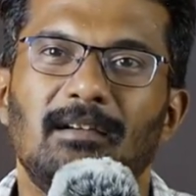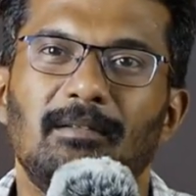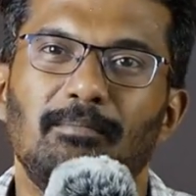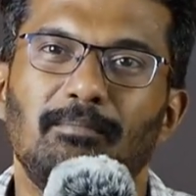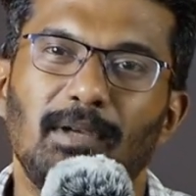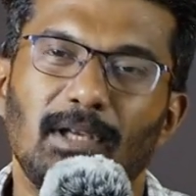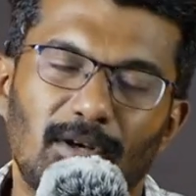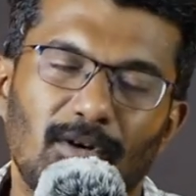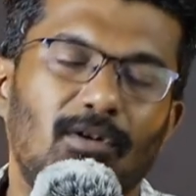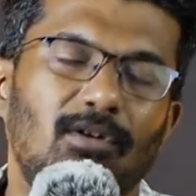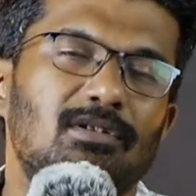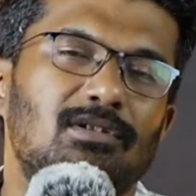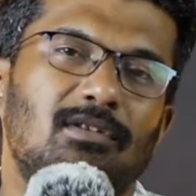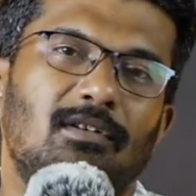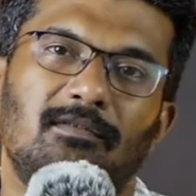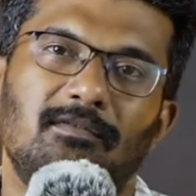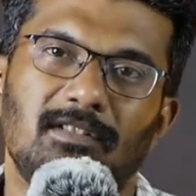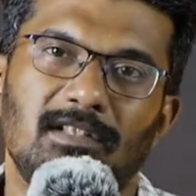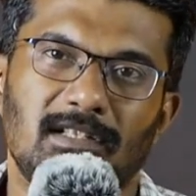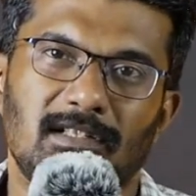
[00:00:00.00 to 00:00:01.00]
because
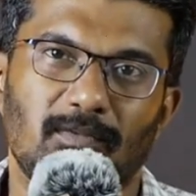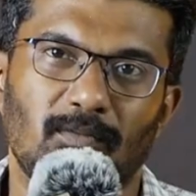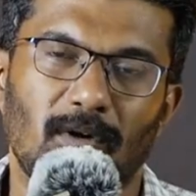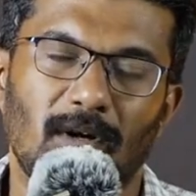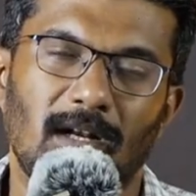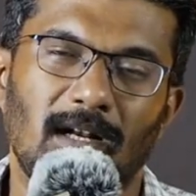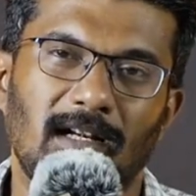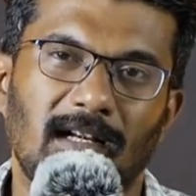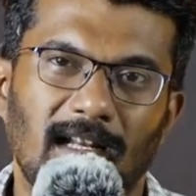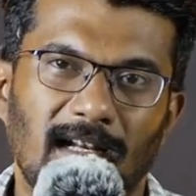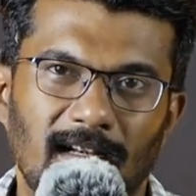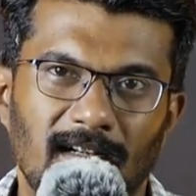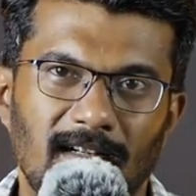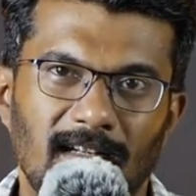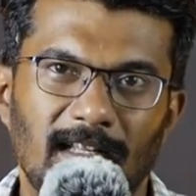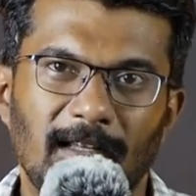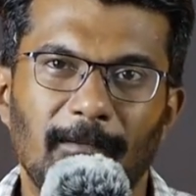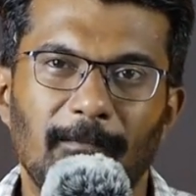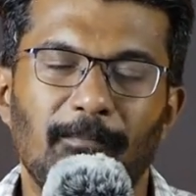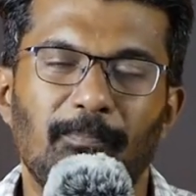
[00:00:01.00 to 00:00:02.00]
of this
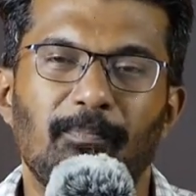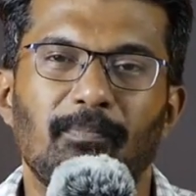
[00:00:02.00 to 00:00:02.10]
volatility.